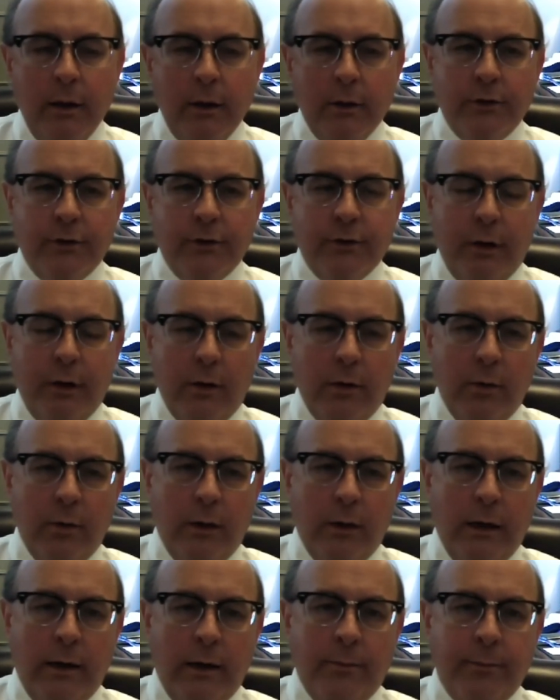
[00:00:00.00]

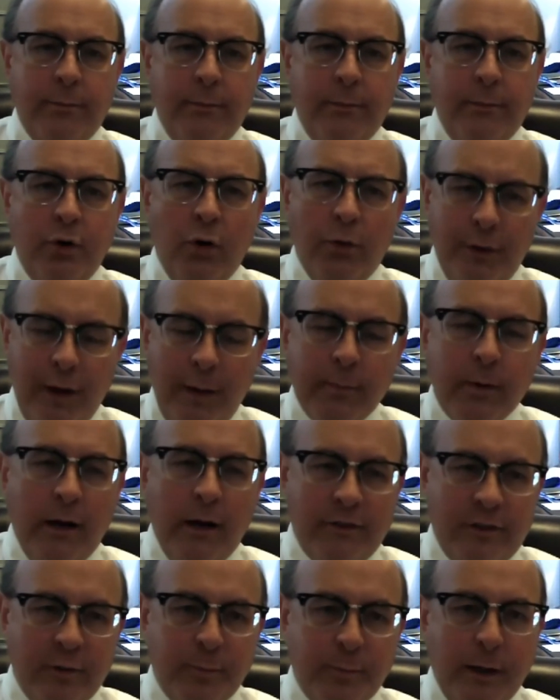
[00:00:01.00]
So November, I
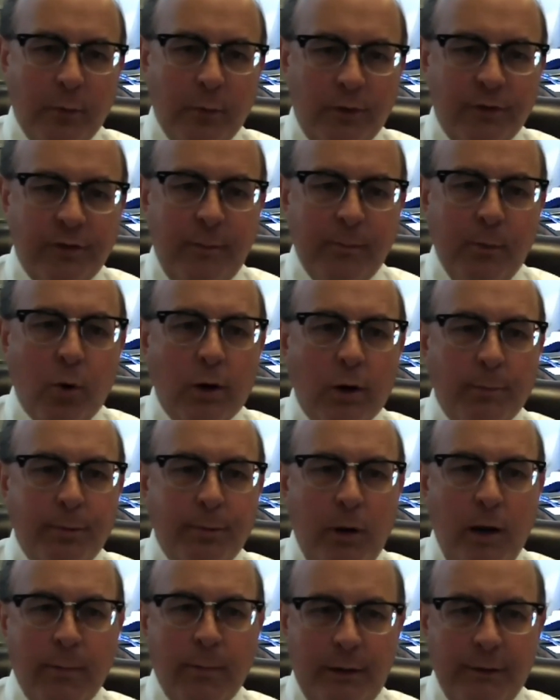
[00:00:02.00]
suspect we'll see more
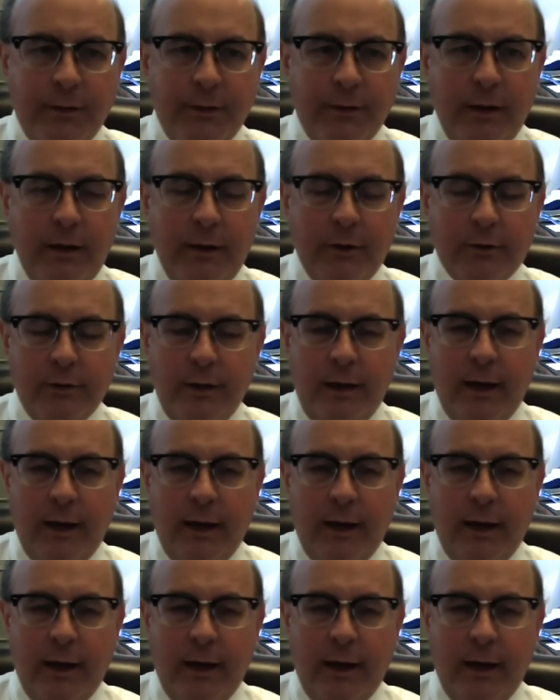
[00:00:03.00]
deployment of these,